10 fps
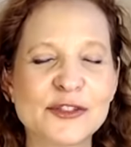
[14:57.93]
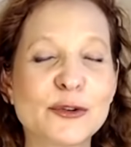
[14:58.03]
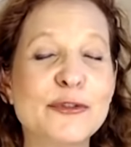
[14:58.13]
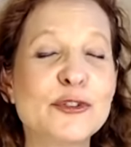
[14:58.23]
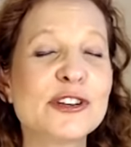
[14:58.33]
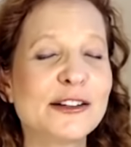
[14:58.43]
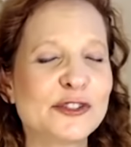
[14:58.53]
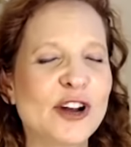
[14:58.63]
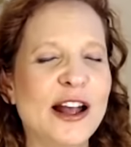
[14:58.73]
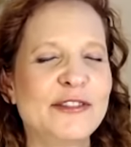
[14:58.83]
So if you're not
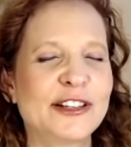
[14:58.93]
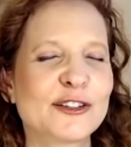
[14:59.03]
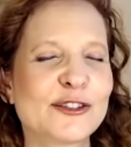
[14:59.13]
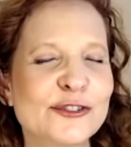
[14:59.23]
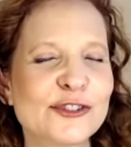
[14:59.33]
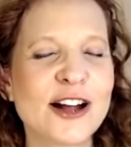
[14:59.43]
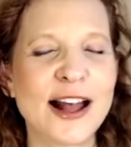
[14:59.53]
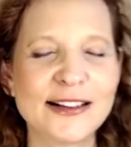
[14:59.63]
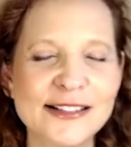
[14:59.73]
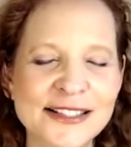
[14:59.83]
driving, close your eyes